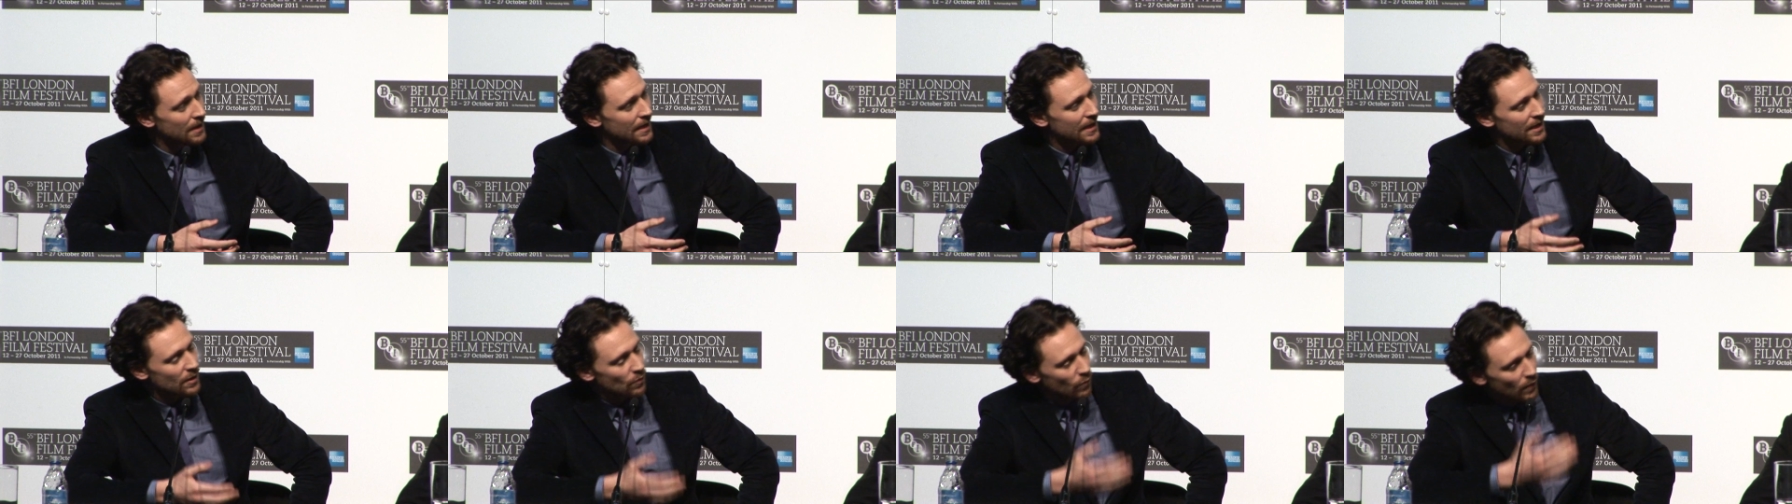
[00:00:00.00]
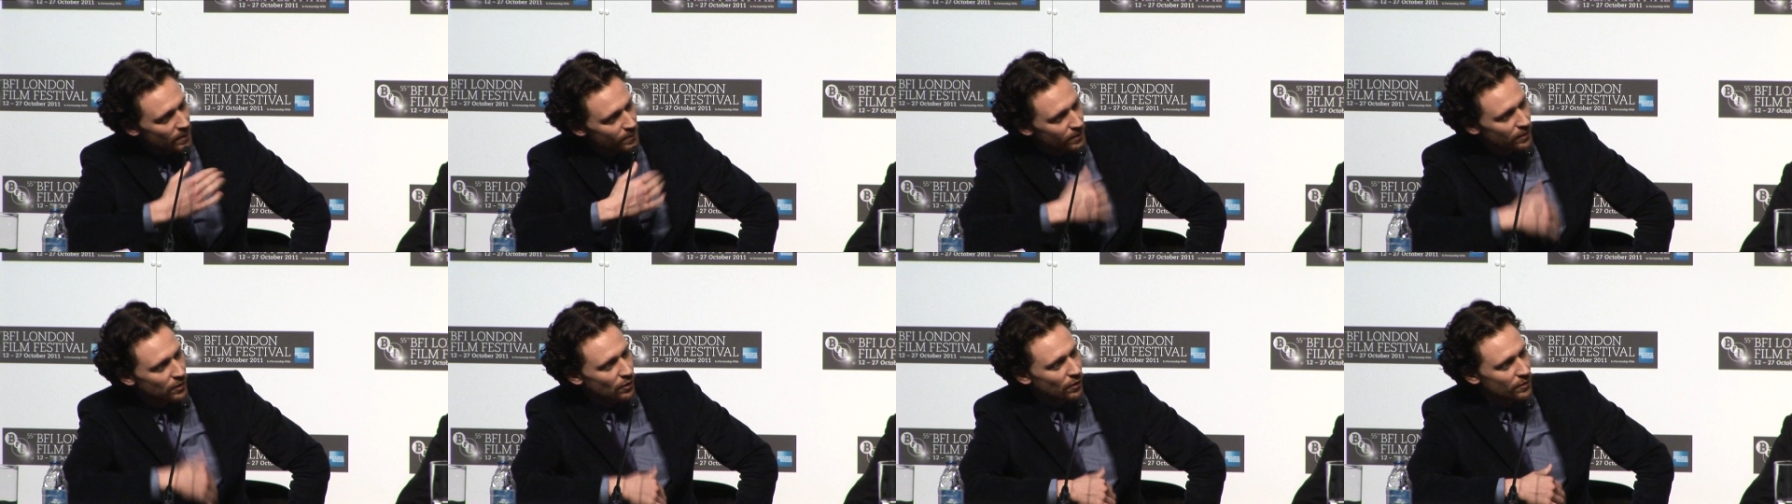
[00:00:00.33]
in a
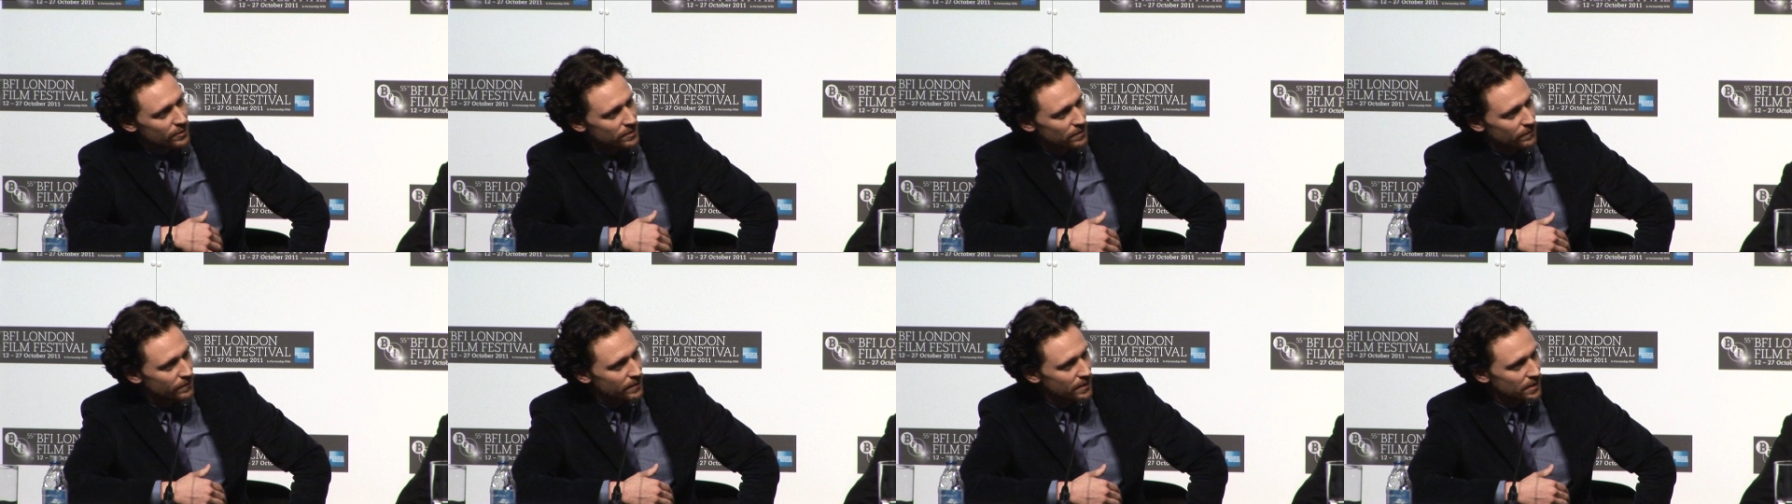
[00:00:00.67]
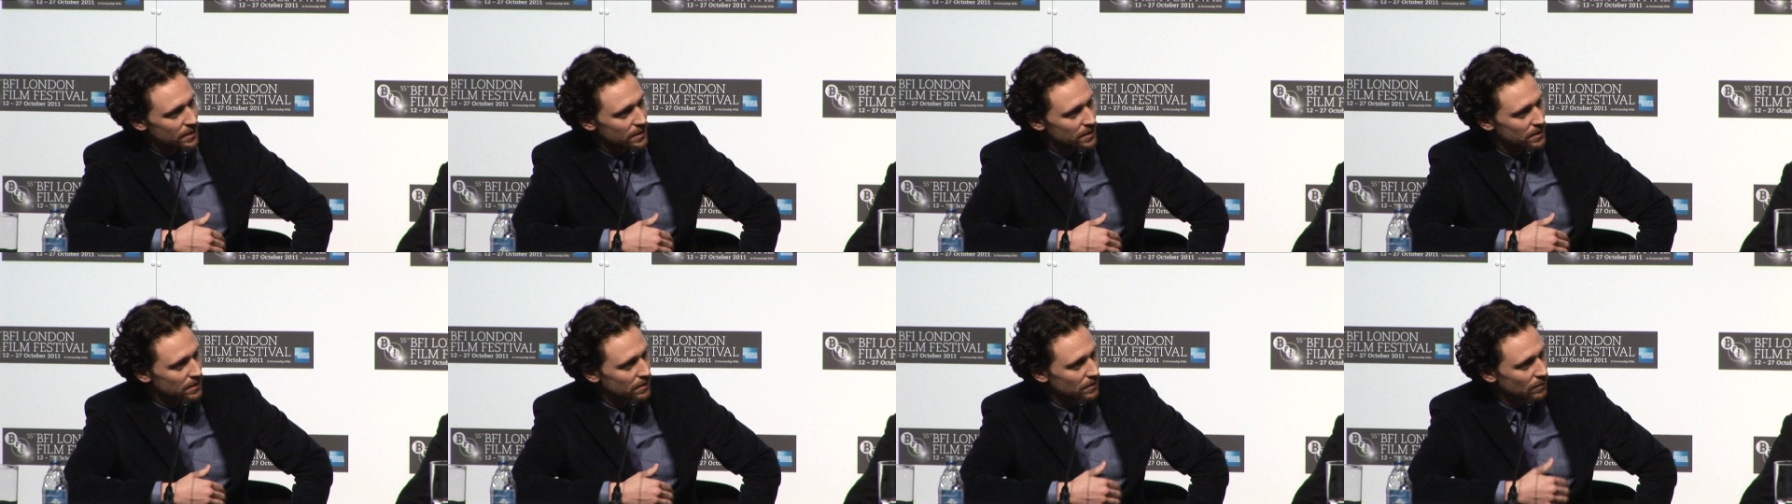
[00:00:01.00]
way because of
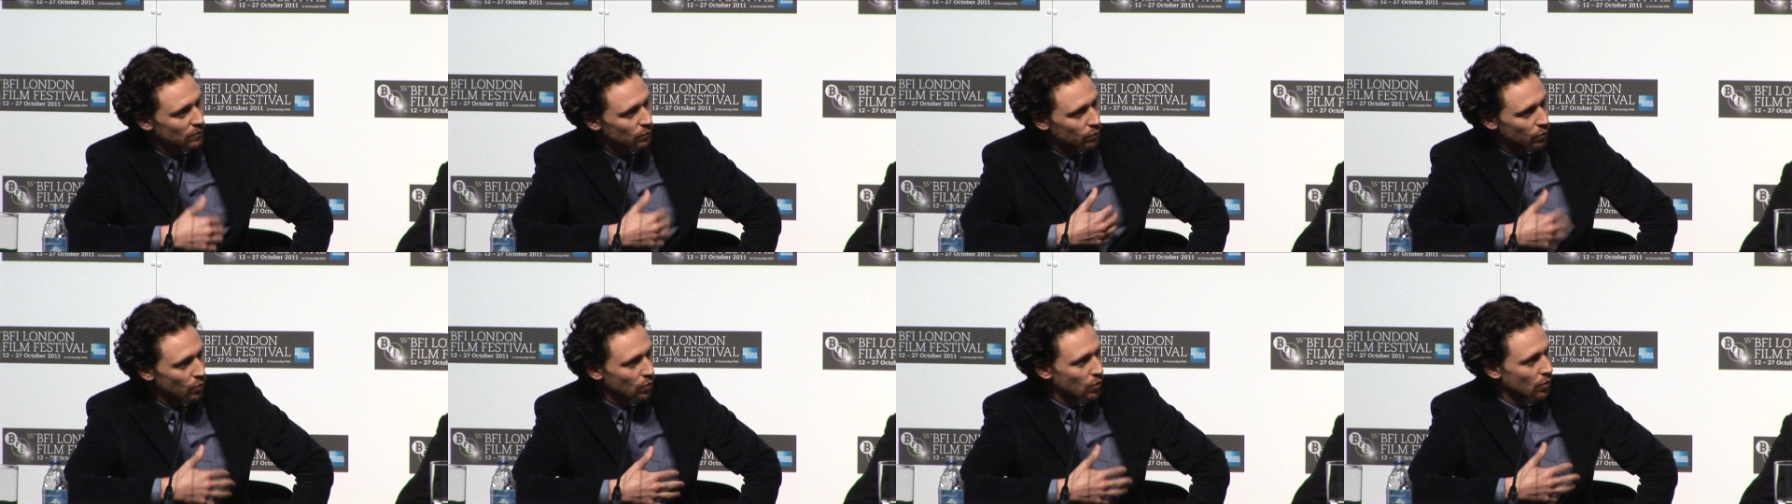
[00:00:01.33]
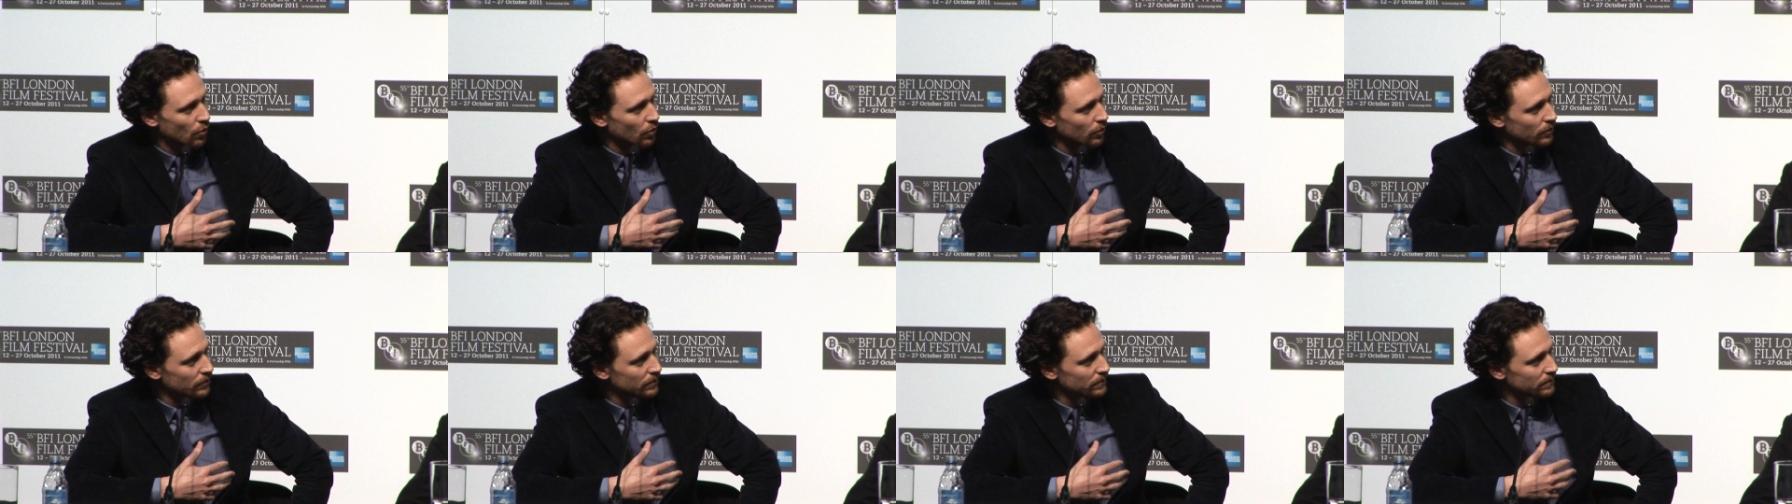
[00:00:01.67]
his
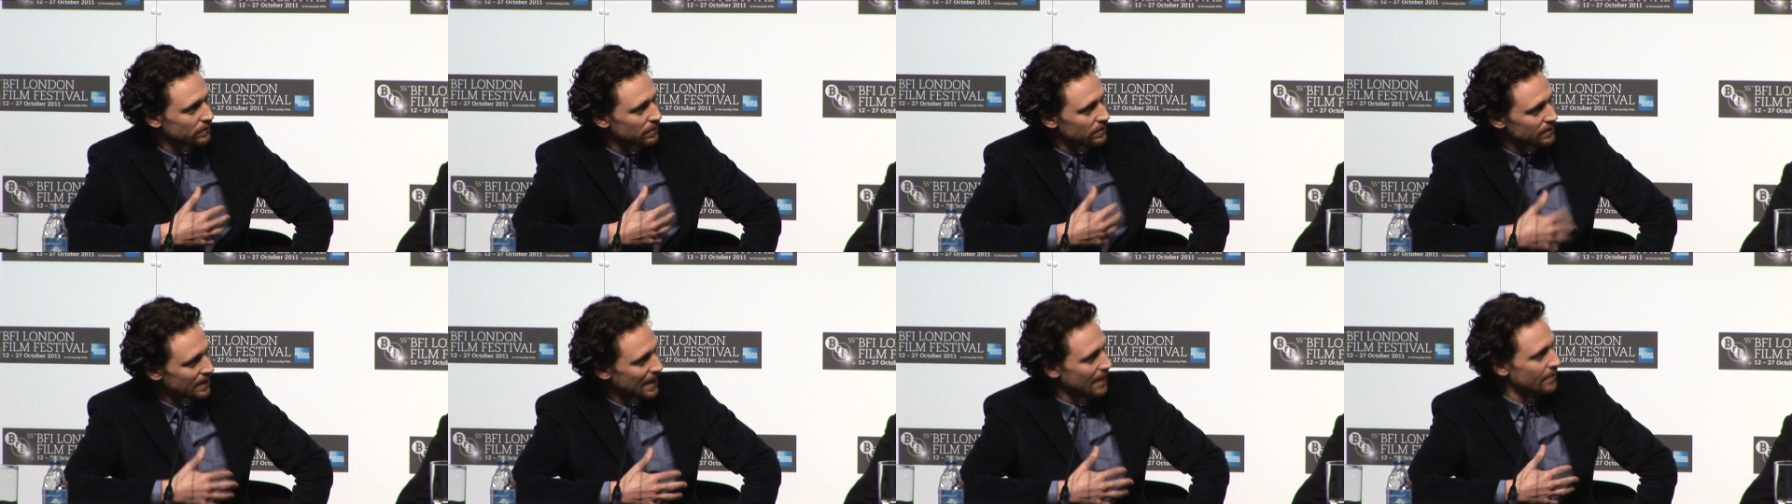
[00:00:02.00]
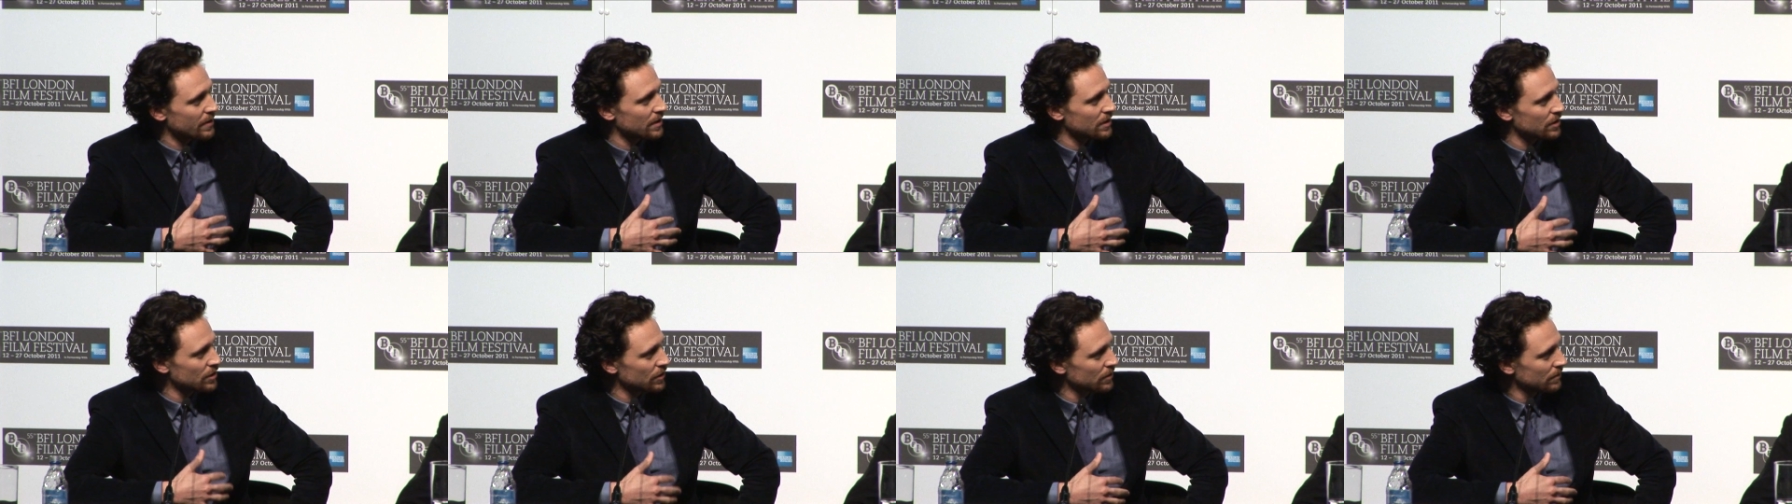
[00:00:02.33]
war
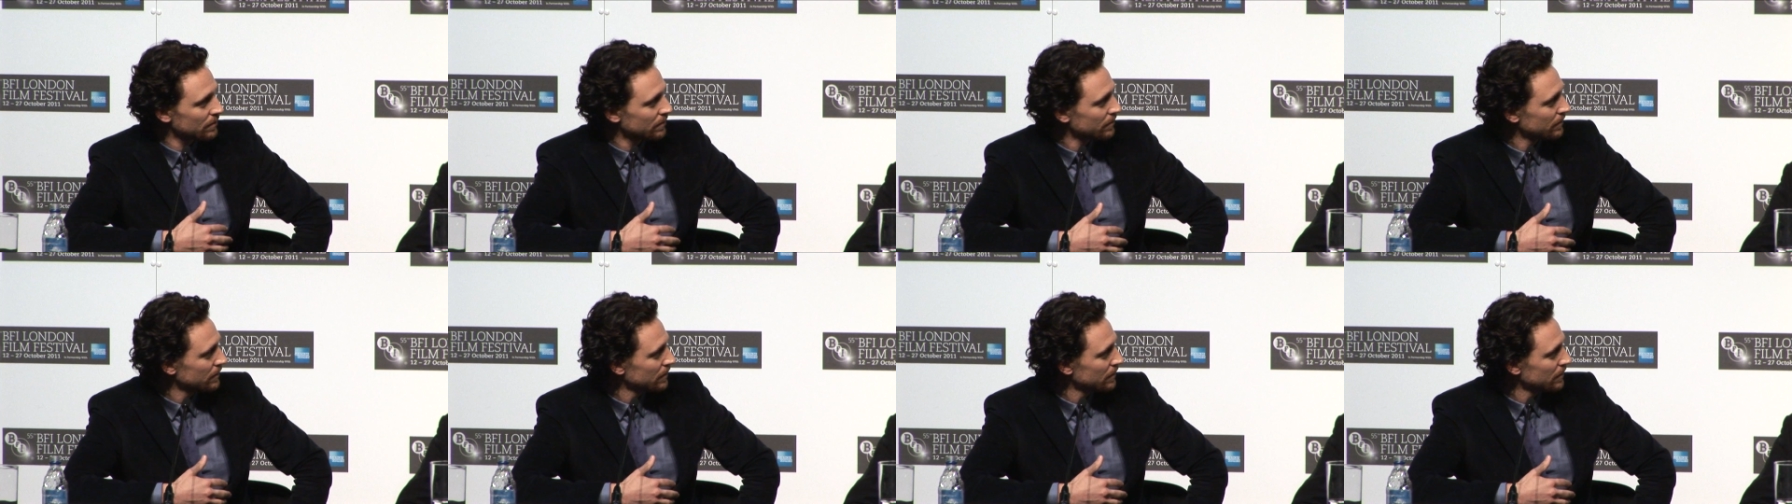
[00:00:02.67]
damage.